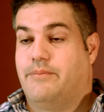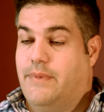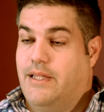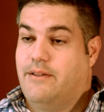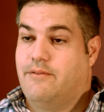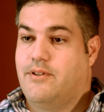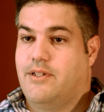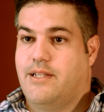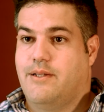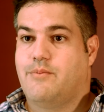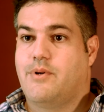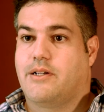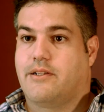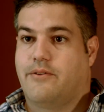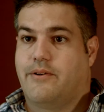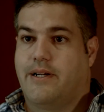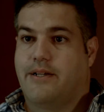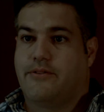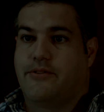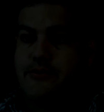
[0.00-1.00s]
even debug the
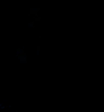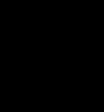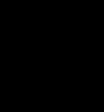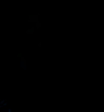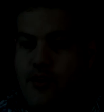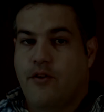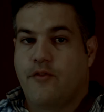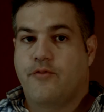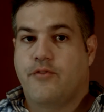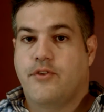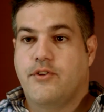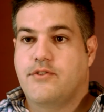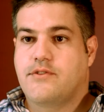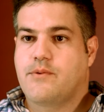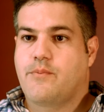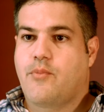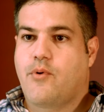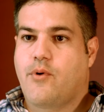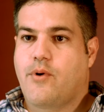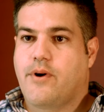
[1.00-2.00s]
routes. Fuse
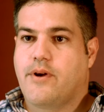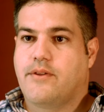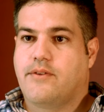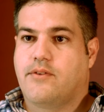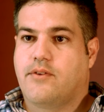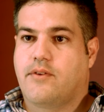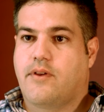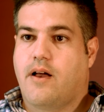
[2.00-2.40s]
supports